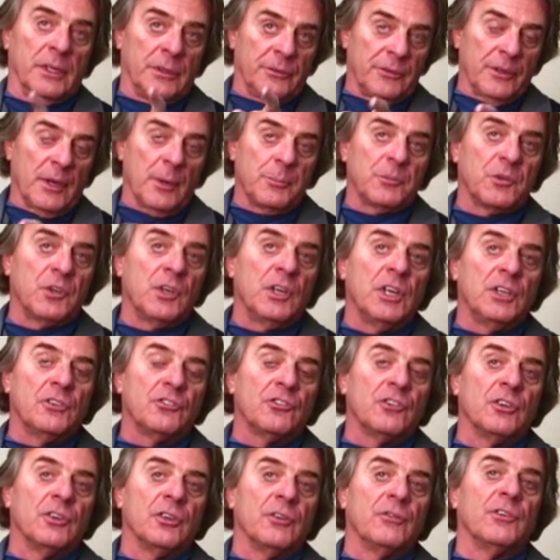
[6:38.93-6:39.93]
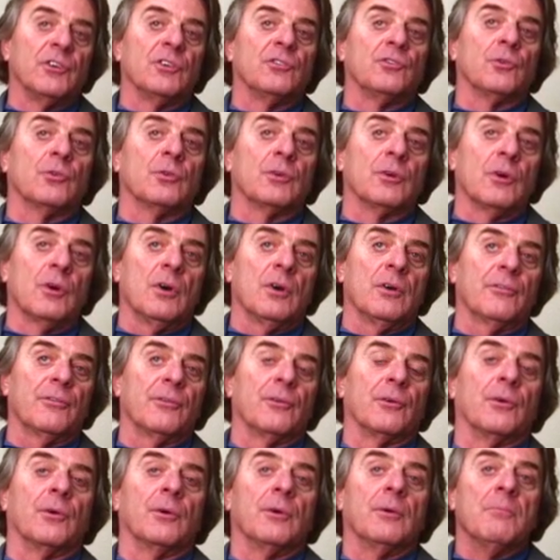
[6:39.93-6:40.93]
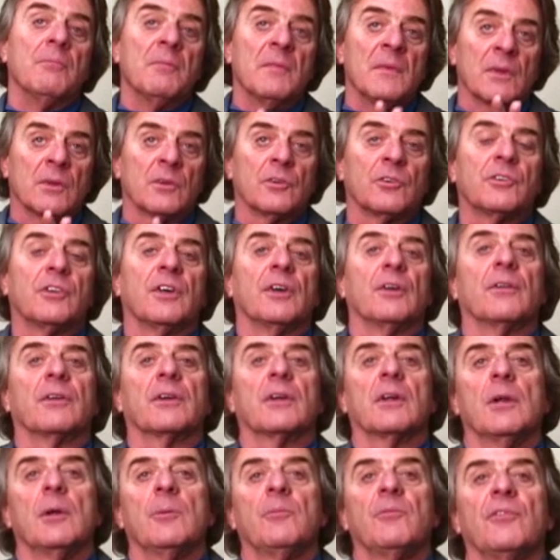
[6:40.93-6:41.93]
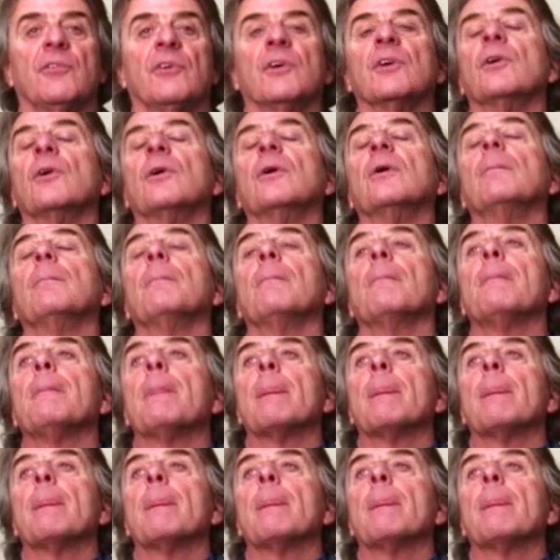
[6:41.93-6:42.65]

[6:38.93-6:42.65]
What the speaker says: It's up to each individual golfer to tell the club fitter